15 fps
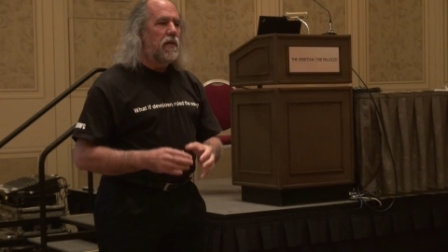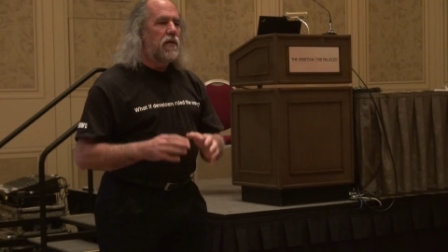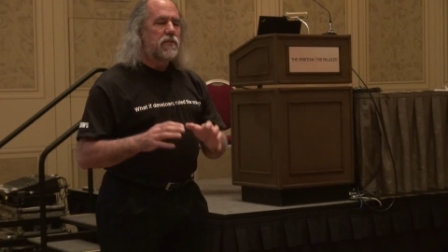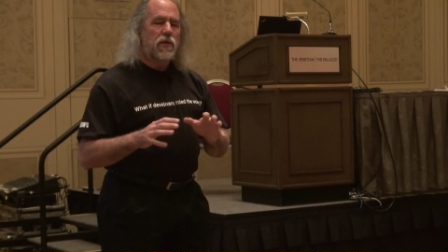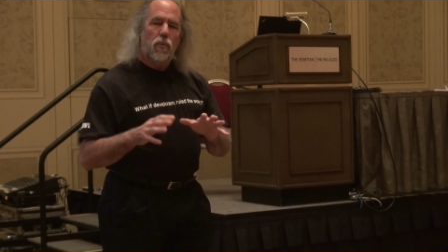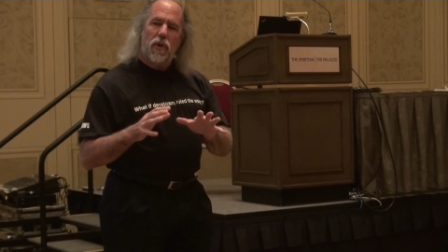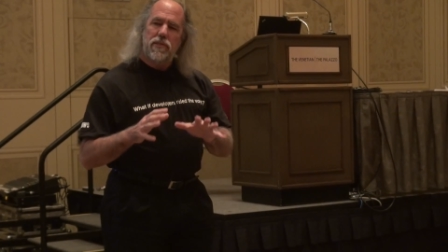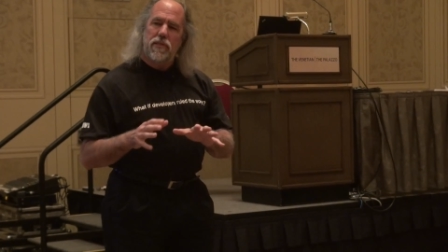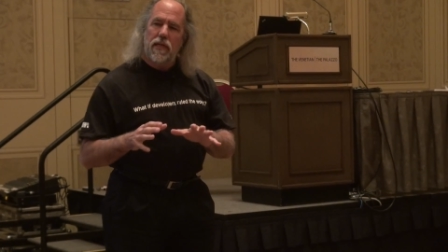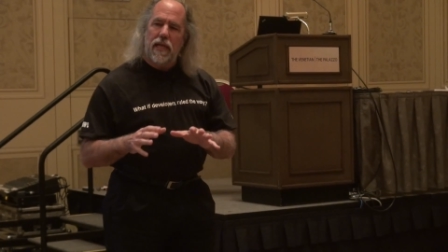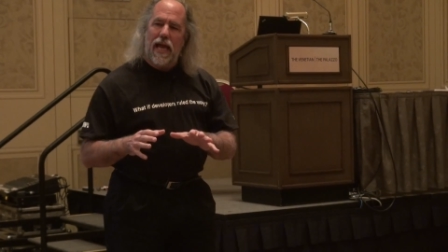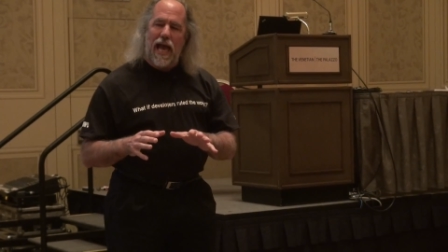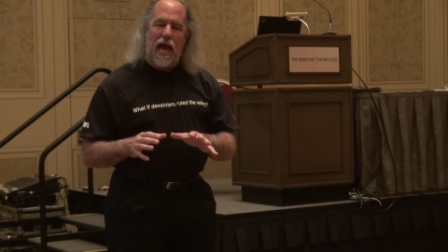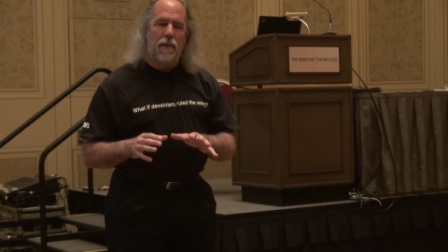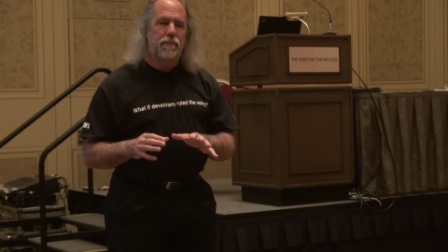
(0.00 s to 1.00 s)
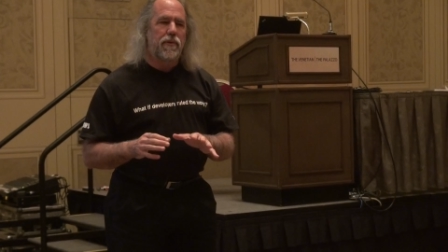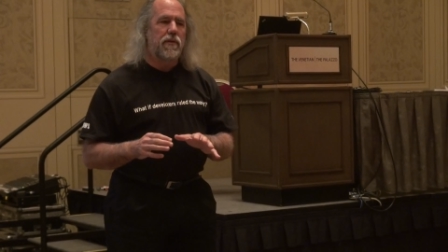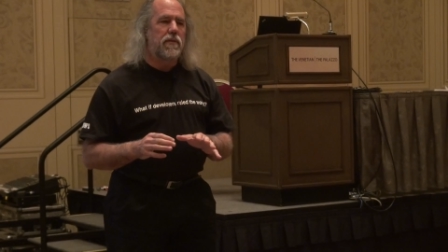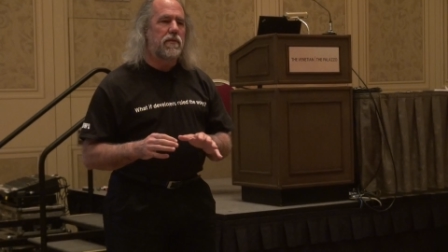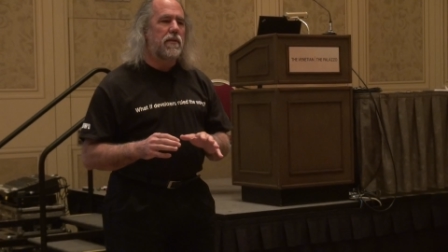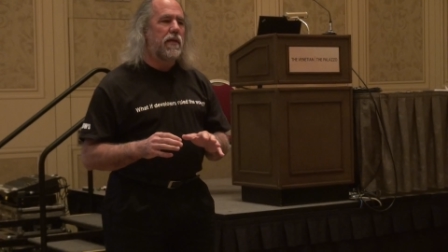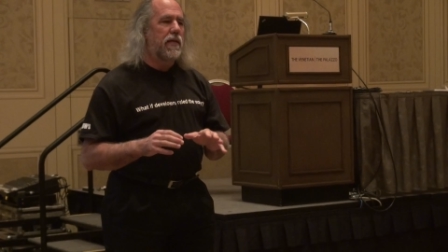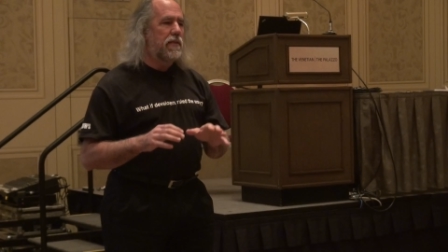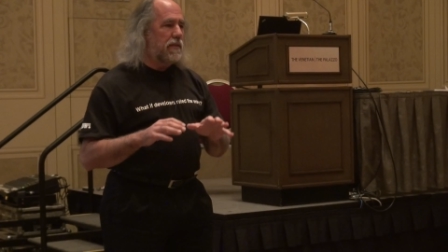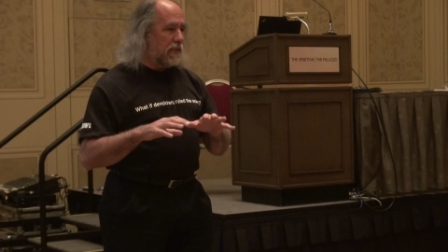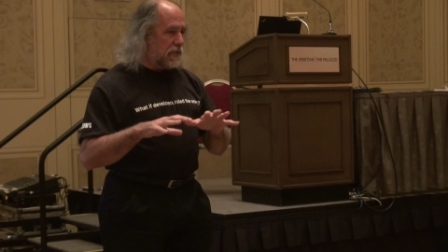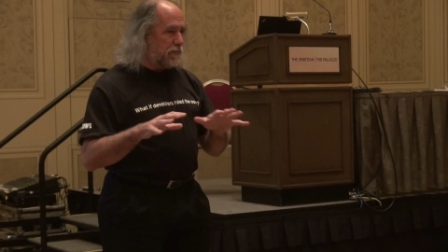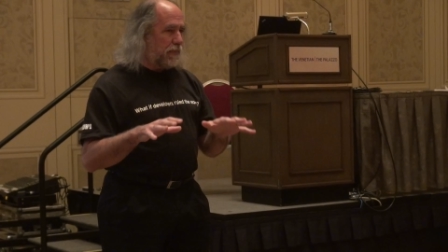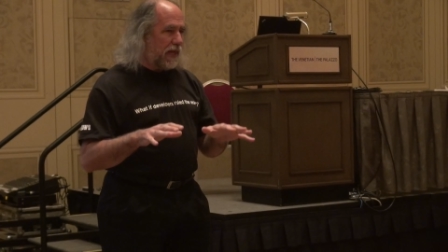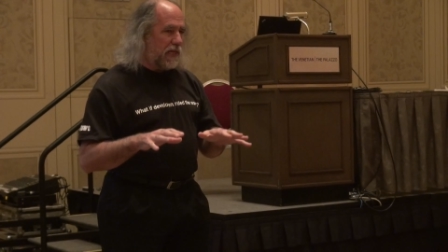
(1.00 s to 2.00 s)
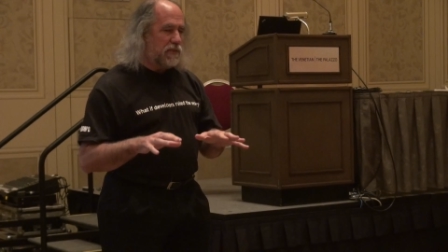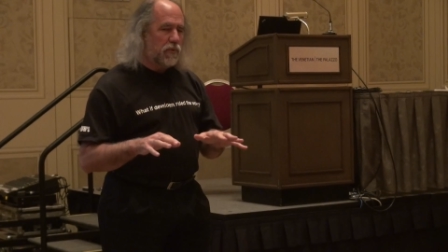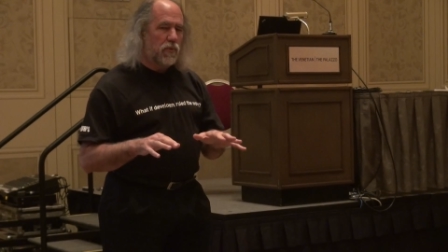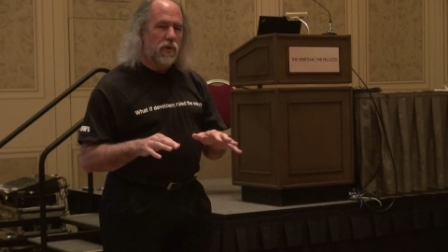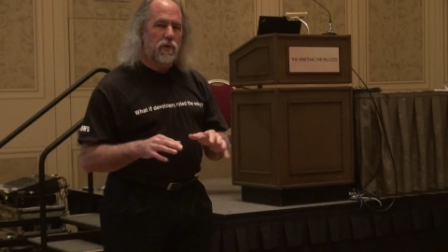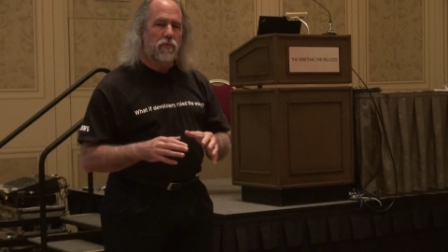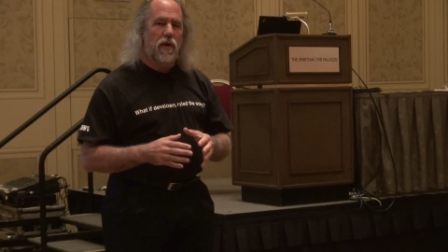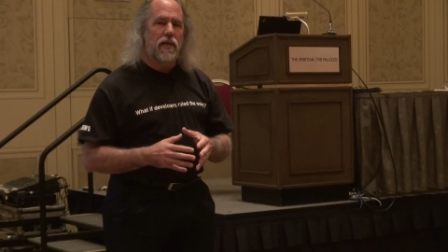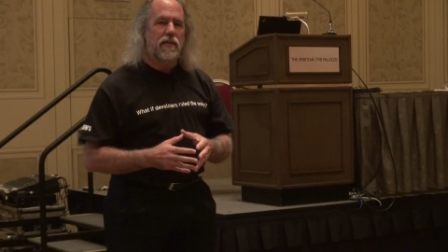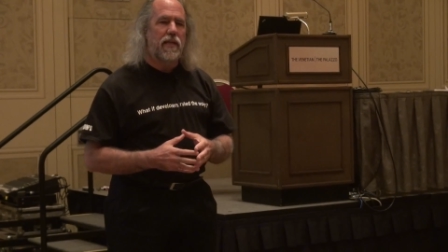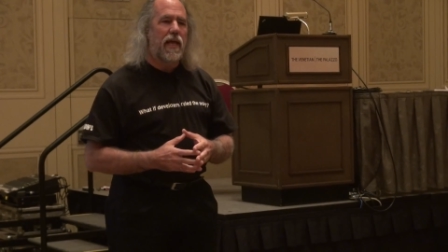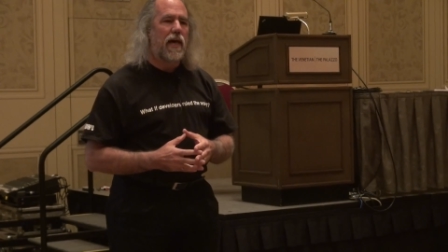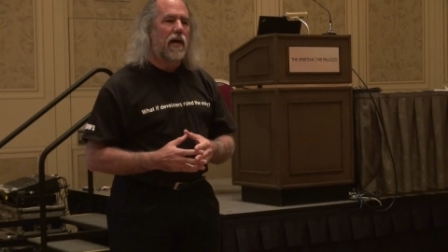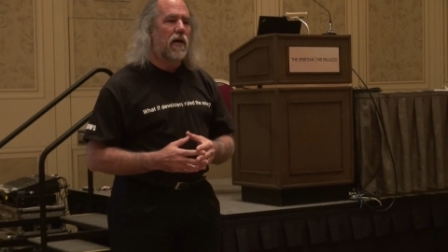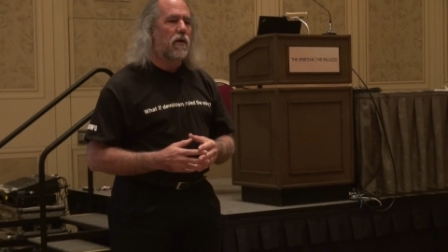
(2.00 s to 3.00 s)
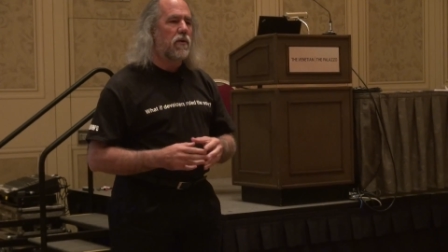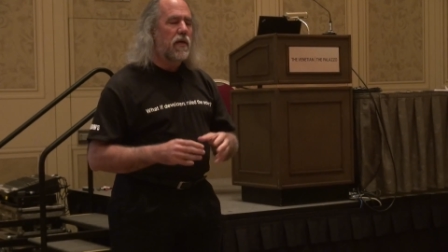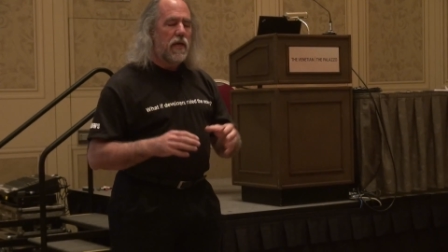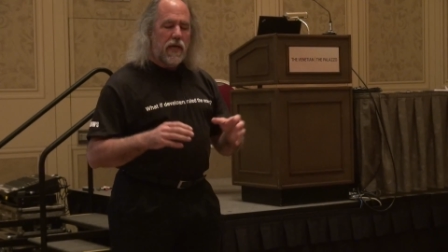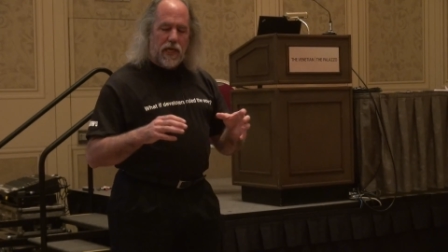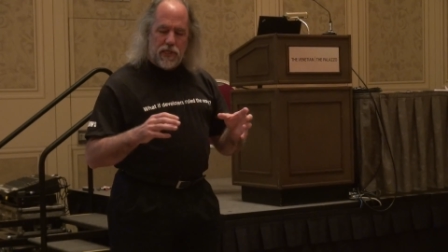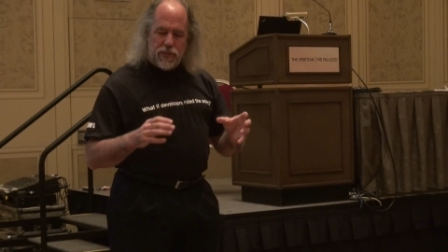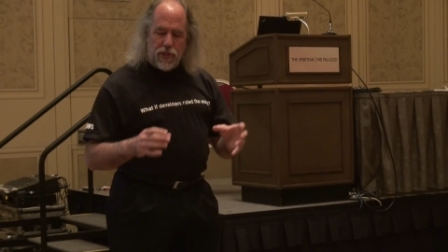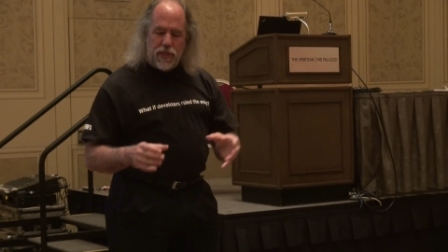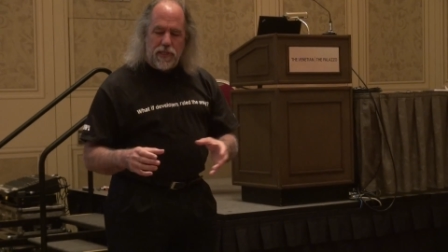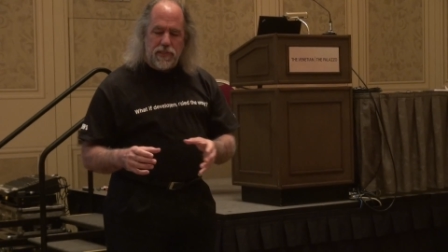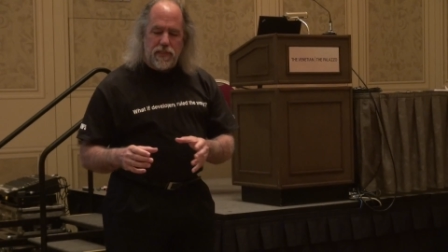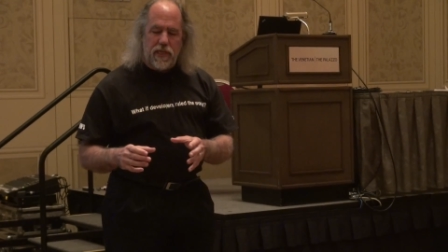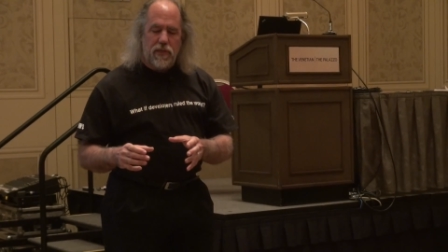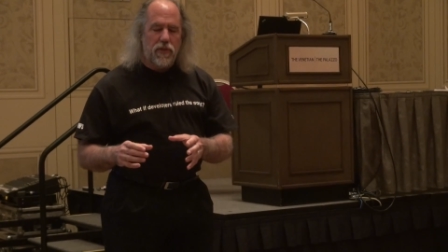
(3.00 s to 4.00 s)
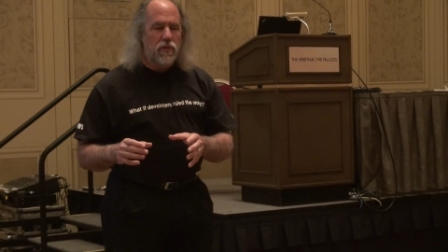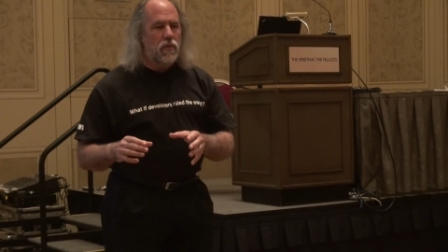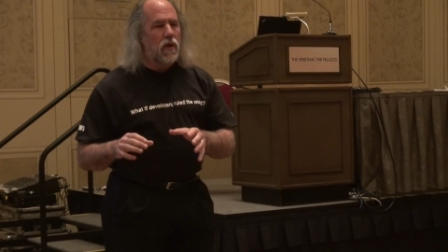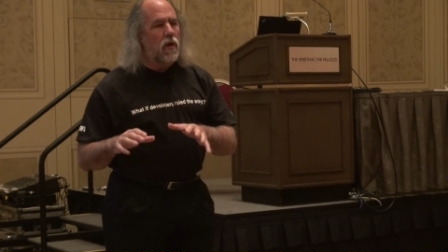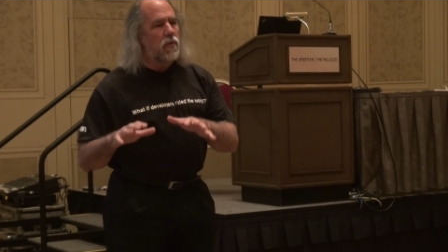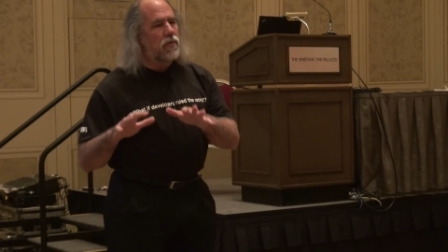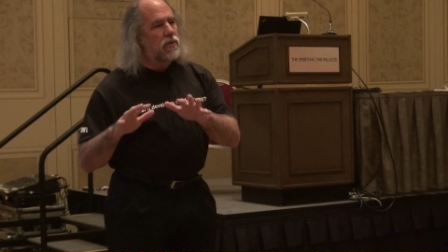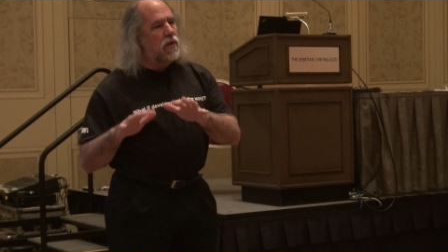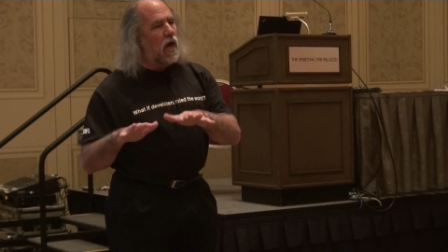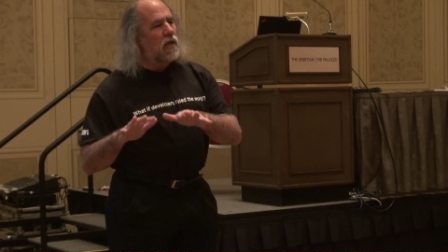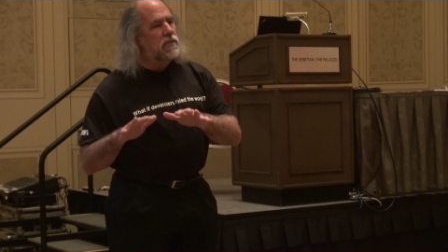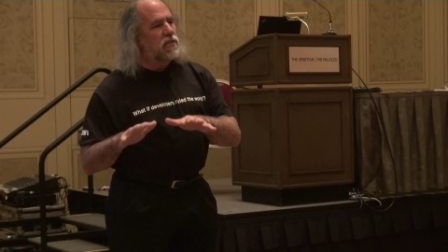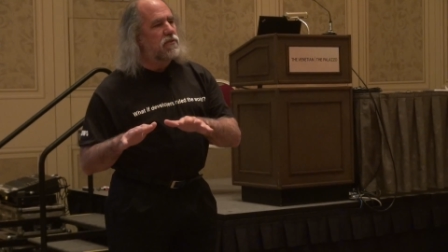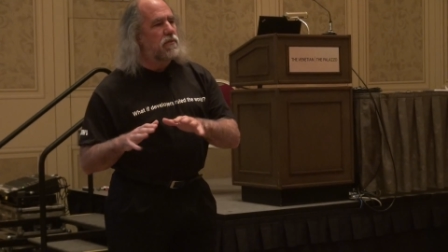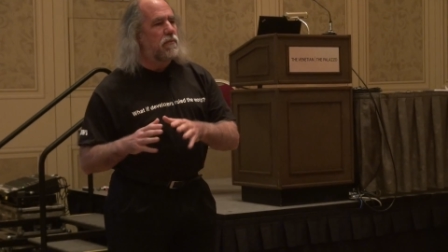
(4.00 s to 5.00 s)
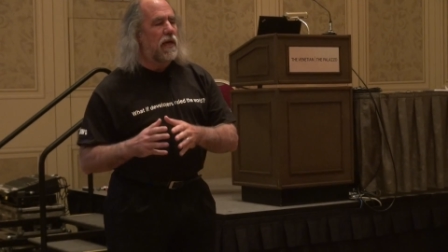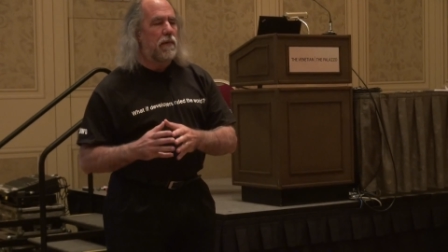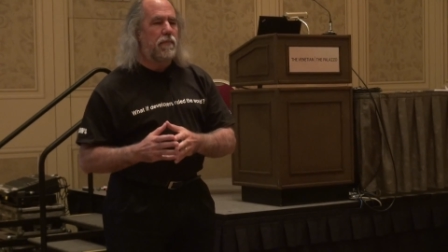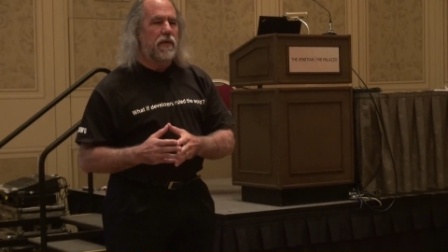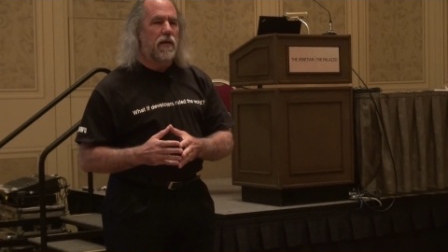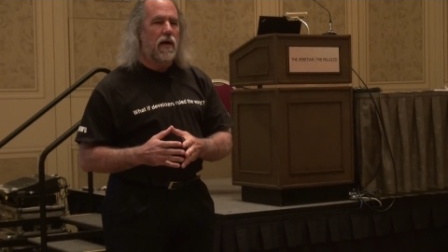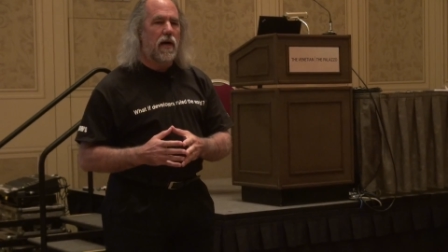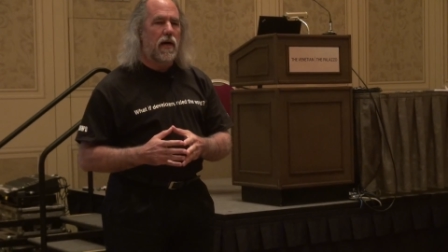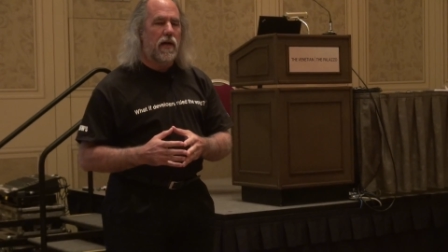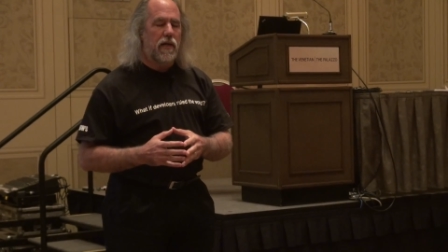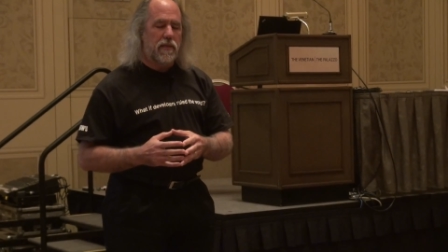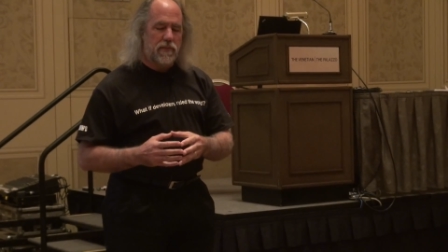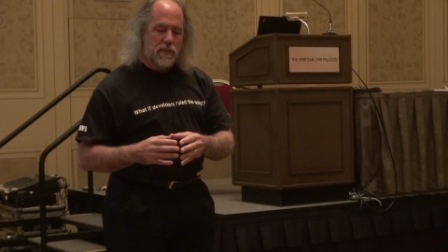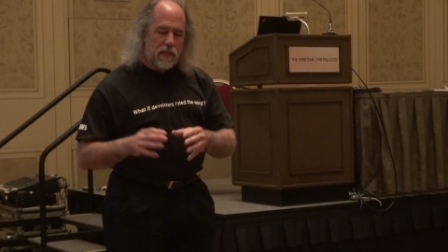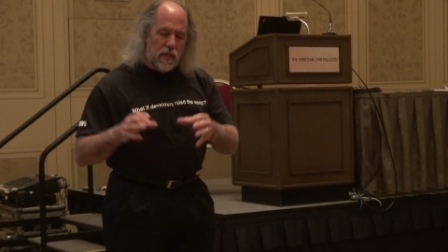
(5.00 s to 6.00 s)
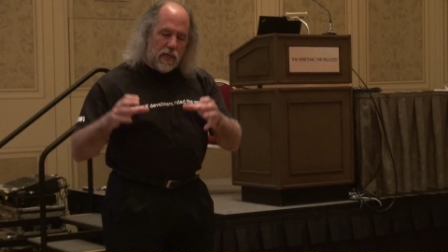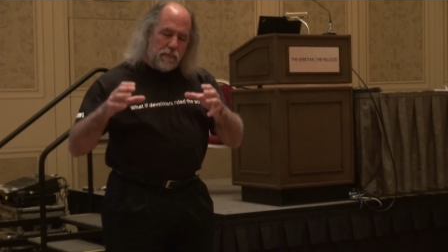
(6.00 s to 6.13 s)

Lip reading: So what's going to happen in the space we're in right now is you're going to see the growth not just from APIs,